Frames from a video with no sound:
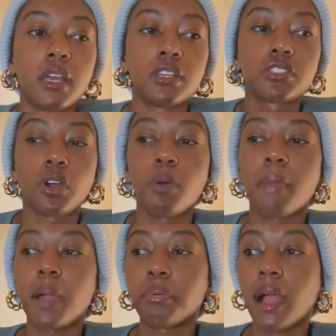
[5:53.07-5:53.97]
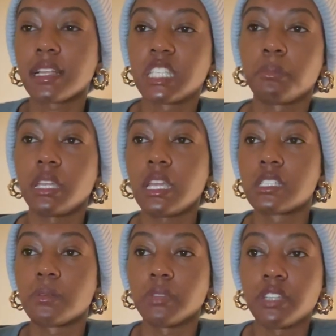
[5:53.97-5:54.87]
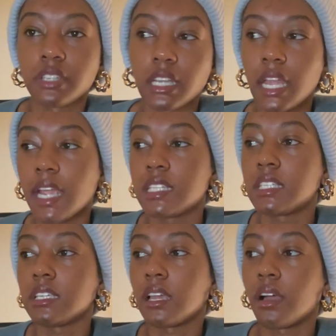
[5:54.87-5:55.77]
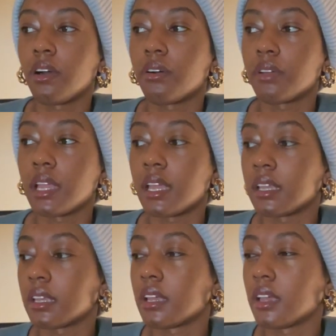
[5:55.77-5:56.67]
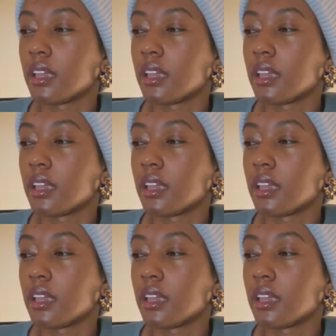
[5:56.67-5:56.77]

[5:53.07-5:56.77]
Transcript: So my proximity to living in ATL and,